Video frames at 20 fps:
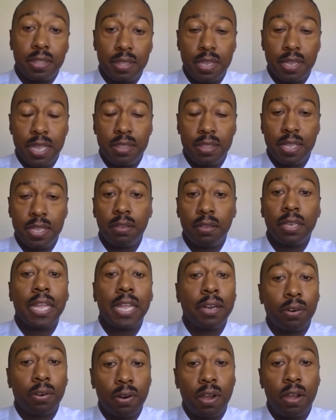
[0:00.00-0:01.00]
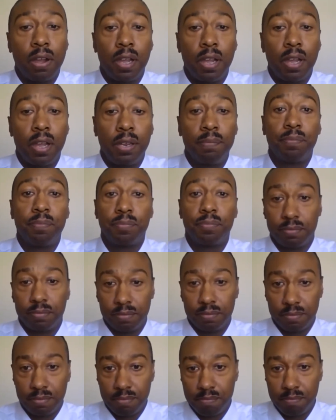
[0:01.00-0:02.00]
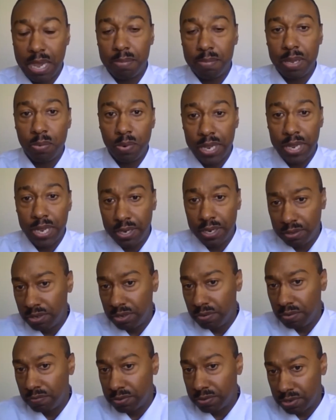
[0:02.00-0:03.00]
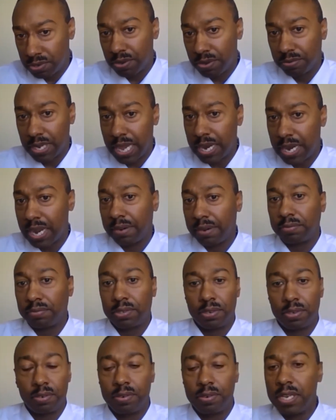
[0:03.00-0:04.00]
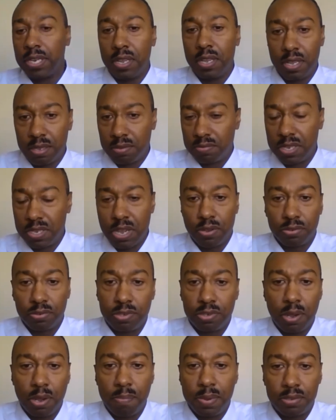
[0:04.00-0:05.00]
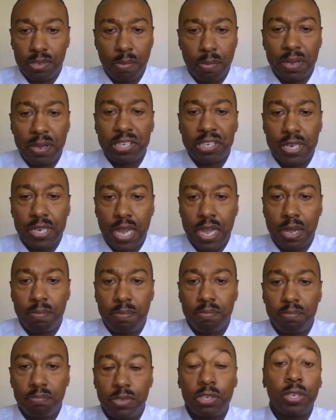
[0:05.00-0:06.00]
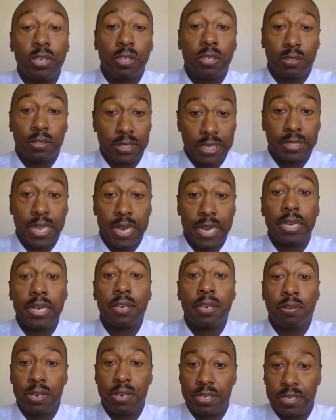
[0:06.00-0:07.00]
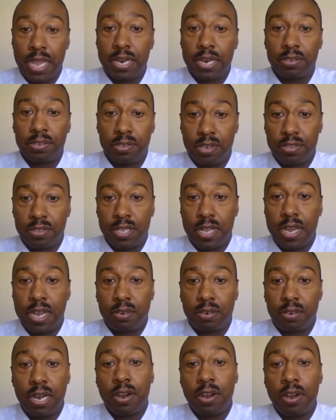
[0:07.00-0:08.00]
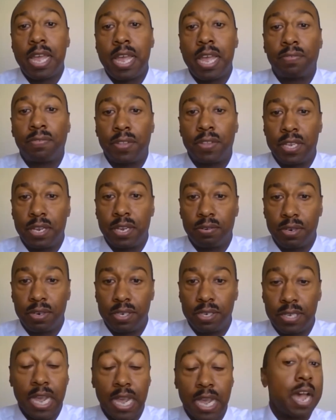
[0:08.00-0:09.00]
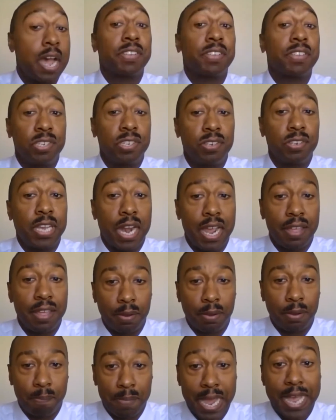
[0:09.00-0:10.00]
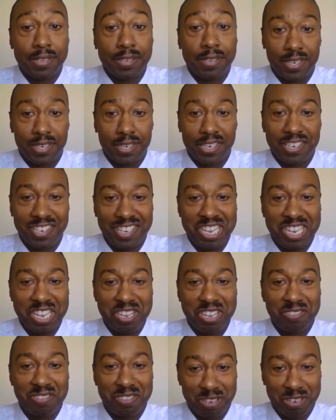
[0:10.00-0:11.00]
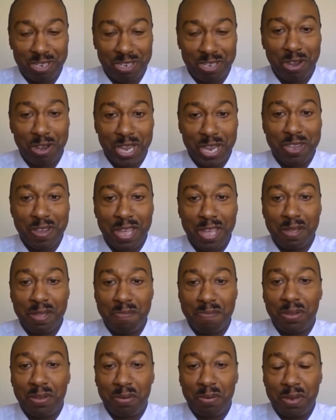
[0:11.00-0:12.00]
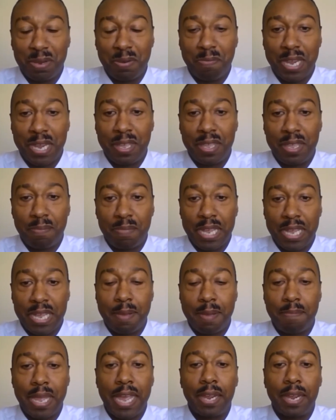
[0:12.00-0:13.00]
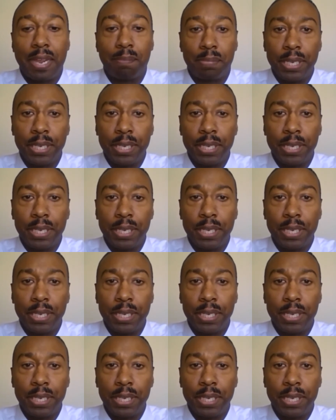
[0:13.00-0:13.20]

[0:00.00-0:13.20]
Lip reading: And then later on, maybe when you've shown that after so much time, you can get that increase actually on the line of credit and ask for the increase. Now, obviously, you got to have the capacity to show that you have the ability to be able to pay that back.